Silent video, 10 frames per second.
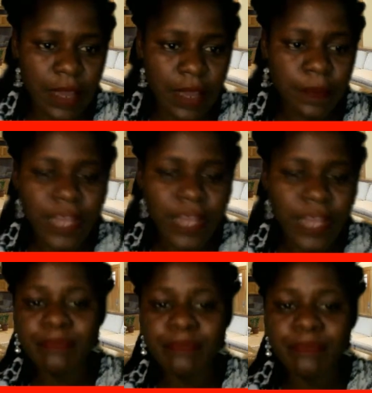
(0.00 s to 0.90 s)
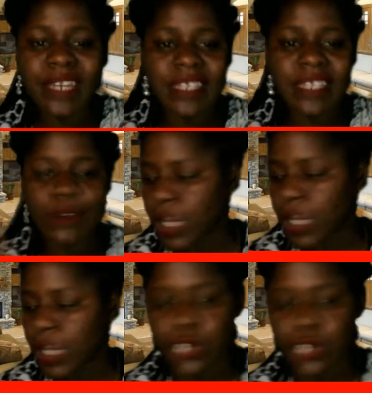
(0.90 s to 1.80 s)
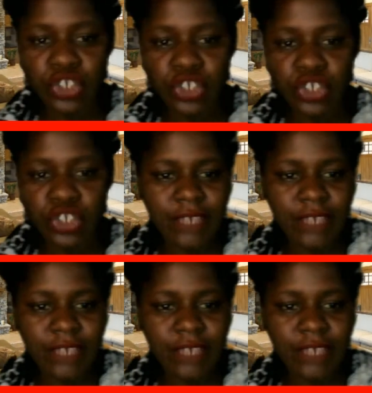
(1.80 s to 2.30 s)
And please don't forget to share this video.